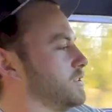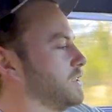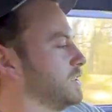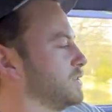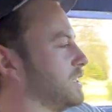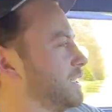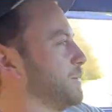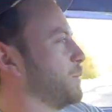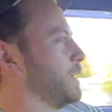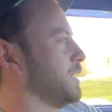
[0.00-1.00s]
This is a
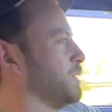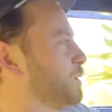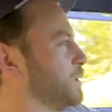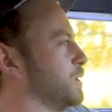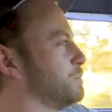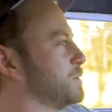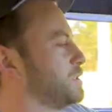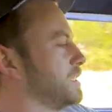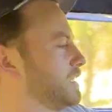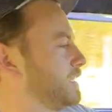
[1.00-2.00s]
well-oiled
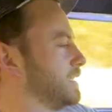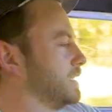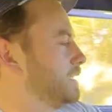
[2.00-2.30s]
machine.